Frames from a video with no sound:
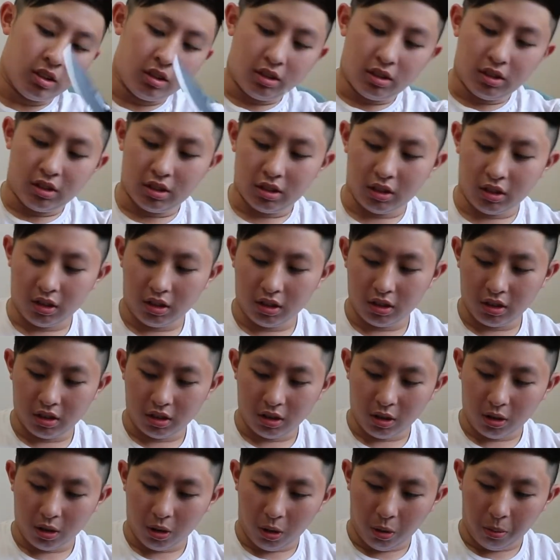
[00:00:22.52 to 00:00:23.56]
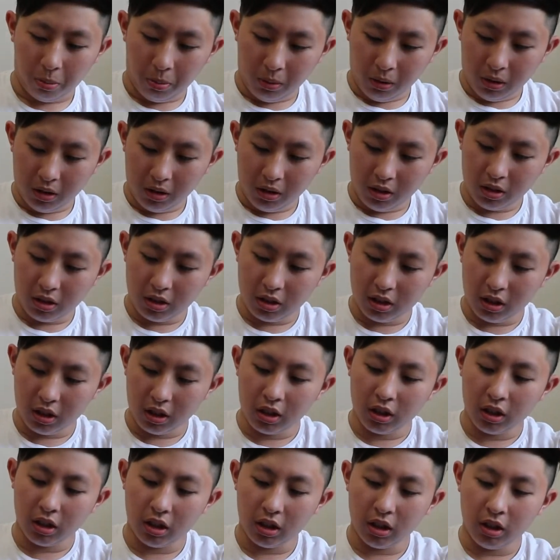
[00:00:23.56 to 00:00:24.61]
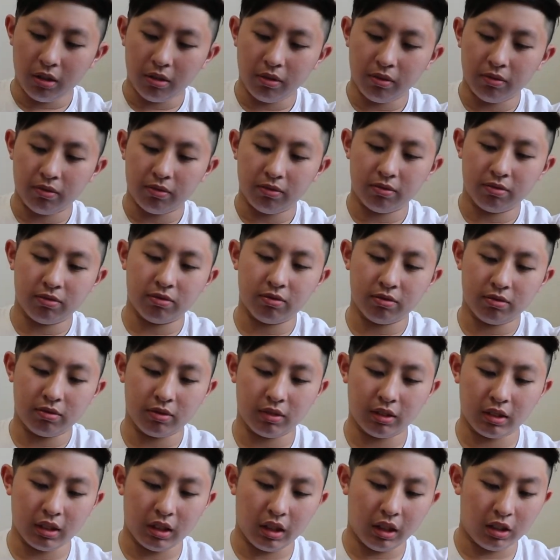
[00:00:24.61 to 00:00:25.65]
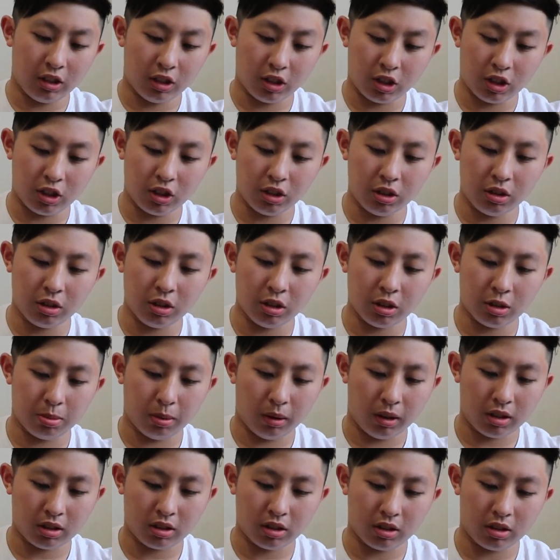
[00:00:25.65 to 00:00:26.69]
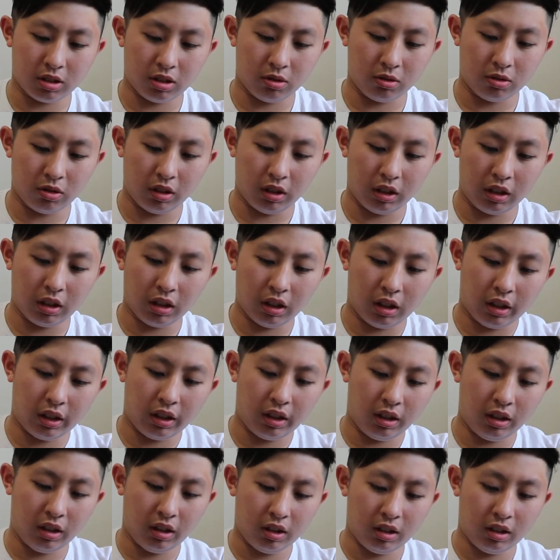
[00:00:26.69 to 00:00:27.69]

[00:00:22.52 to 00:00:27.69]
So let's open this thing up. This box is really light.